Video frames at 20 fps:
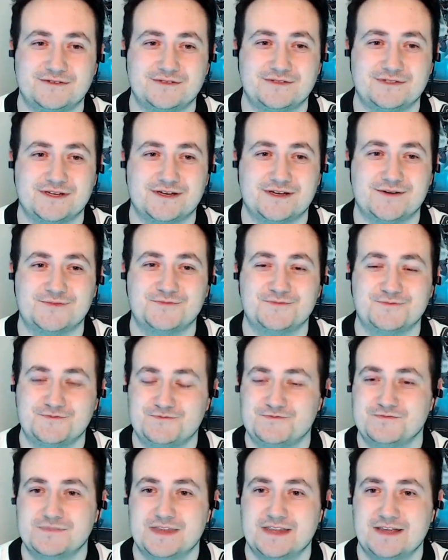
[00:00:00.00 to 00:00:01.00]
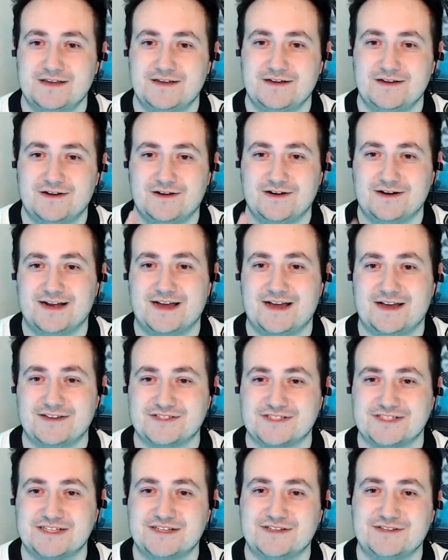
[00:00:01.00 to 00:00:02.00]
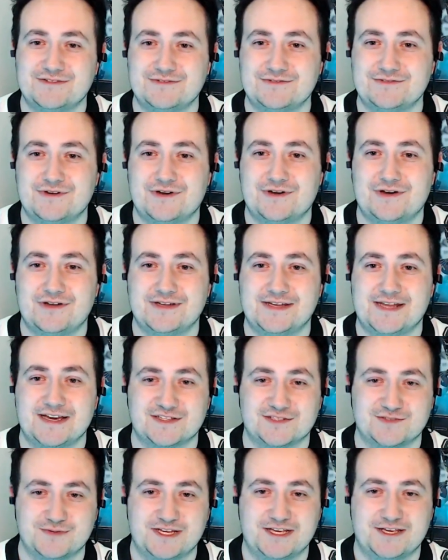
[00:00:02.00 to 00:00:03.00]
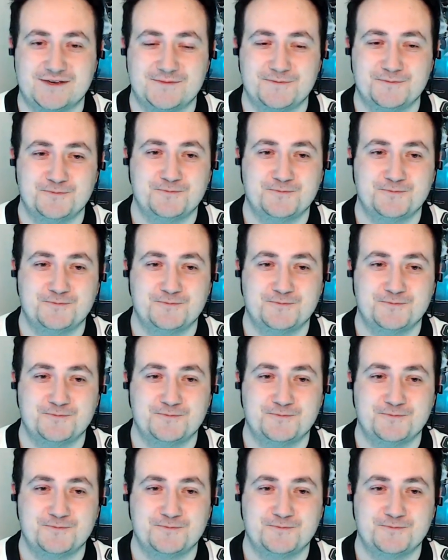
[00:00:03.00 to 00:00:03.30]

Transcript: So all right. I'll see you all next week.